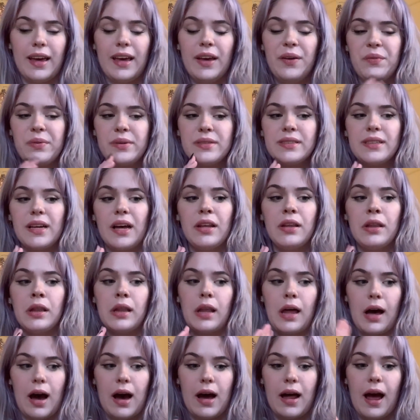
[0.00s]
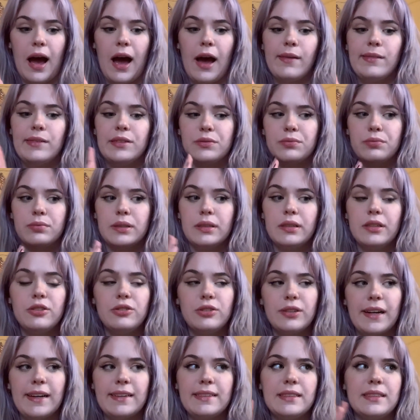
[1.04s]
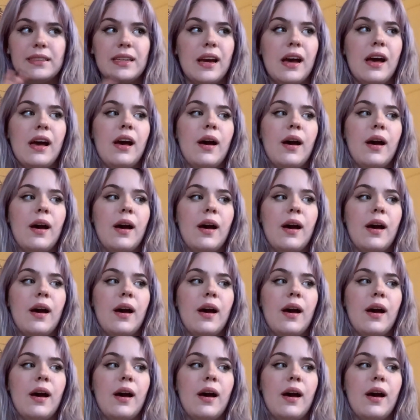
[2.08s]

It was a lot. I was really stressed.